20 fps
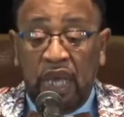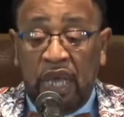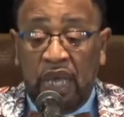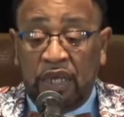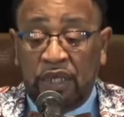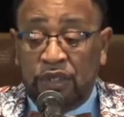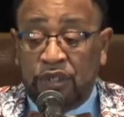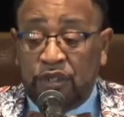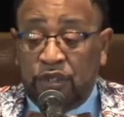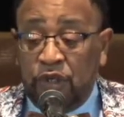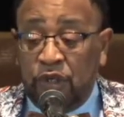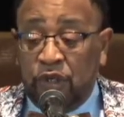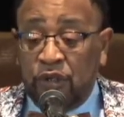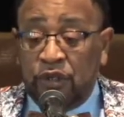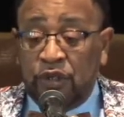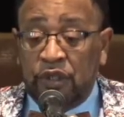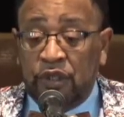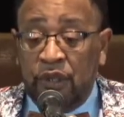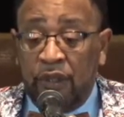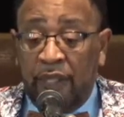and his
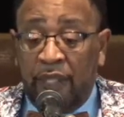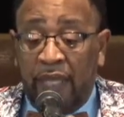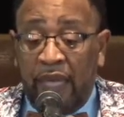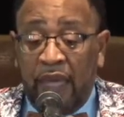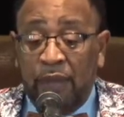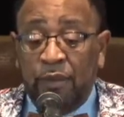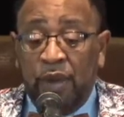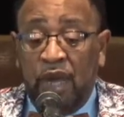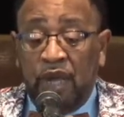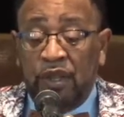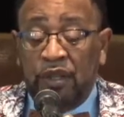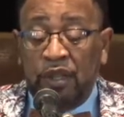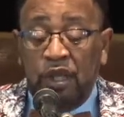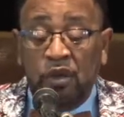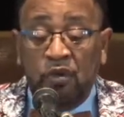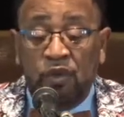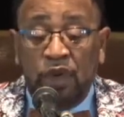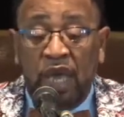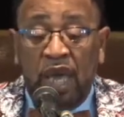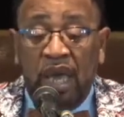church. Amen. And
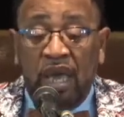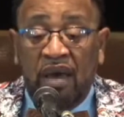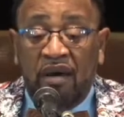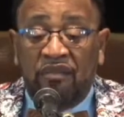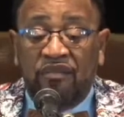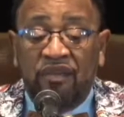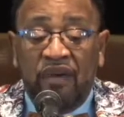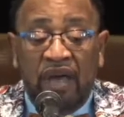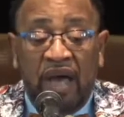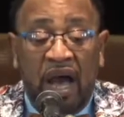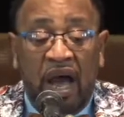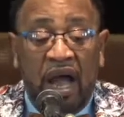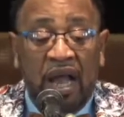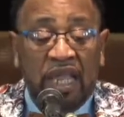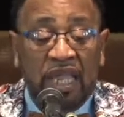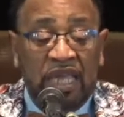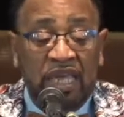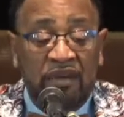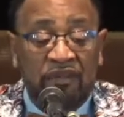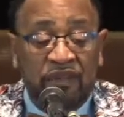then we have
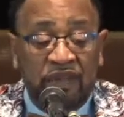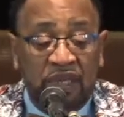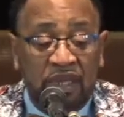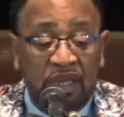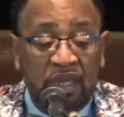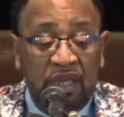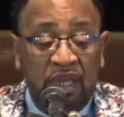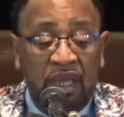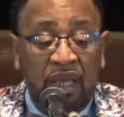our giving.